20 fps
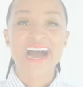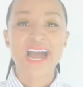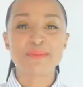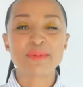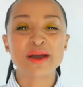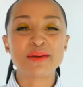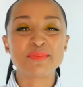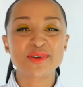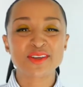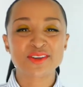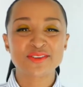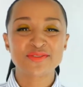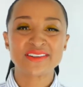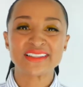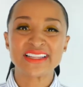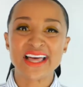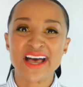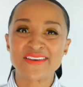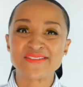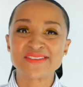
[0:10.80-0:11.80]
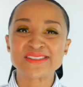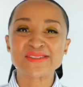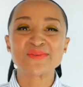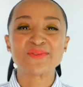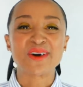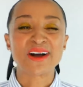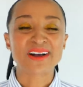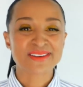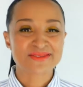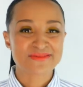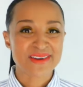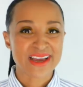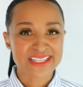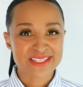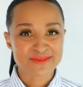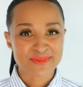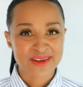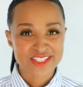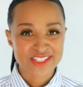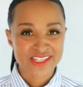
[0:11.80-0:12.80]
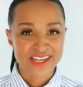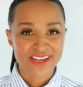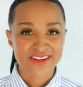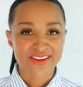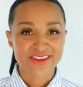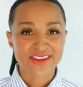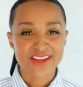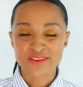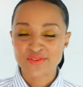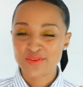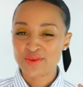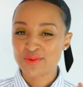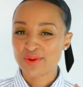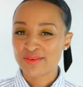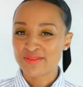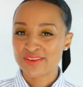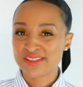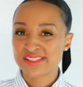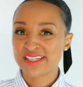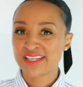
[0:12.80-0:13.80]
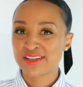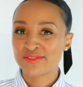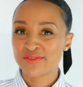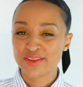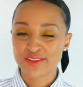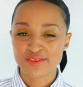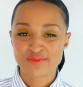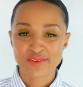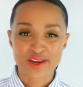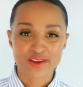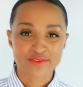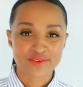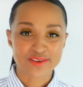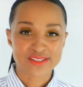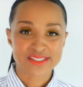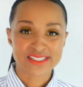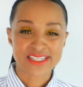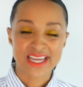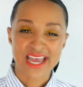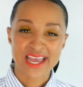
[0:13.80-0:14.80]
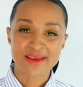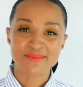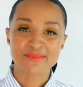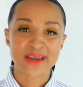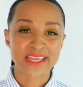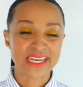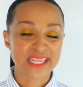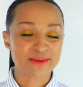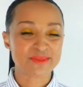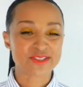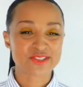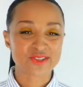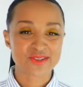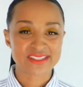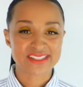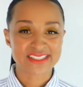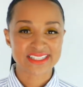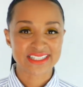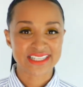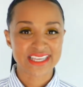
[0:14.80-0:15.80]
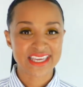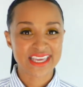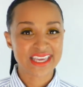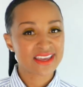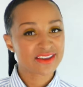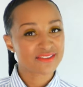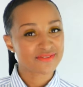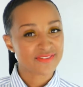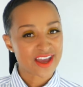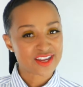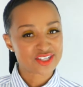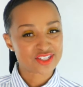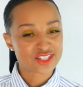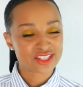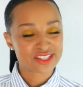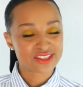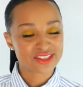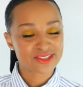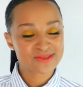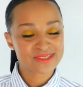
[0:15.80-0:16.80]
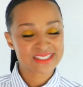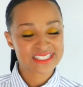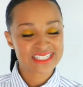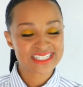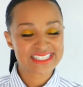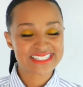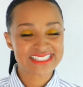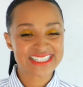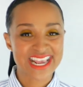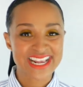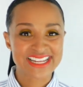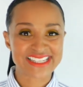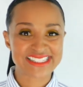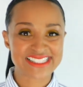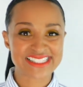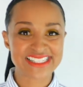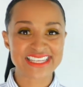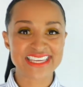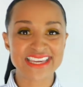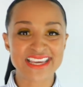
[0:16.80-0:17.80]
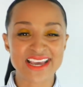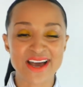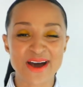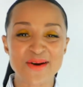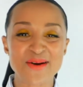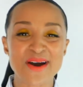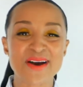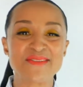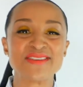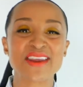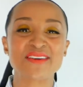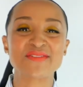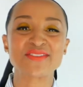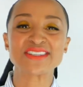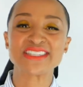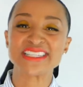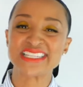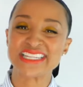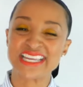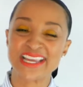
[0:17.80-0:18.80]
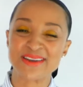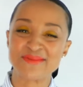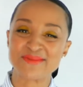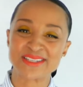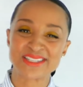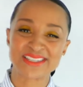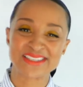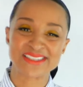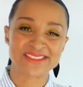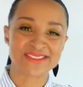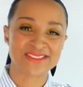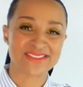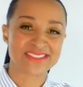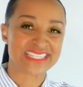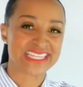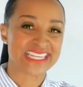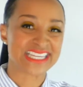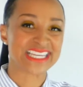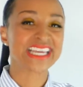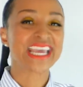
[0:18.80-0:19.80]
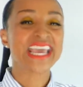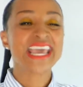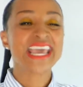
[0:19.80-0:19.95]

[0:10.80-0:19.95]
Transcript: Hi my beautiful loves, welcome back to my channel. If you are visiting for the very first time, my name is Kristin King, fashion enthusiast and CEO of Nefertiti Image Consulting.